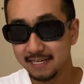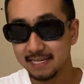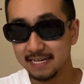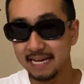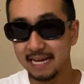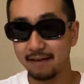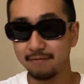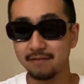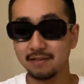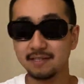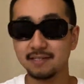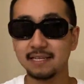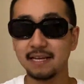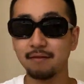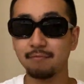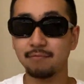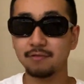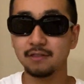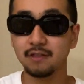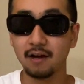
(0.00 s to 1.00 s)
have the
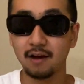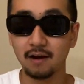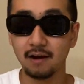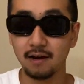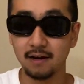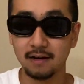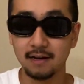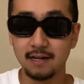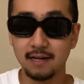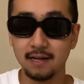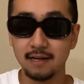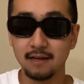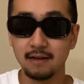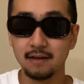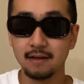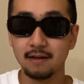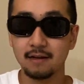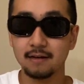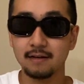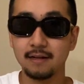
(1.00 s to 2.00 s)
same thought.
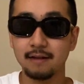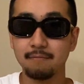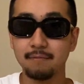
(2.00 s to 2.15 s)
They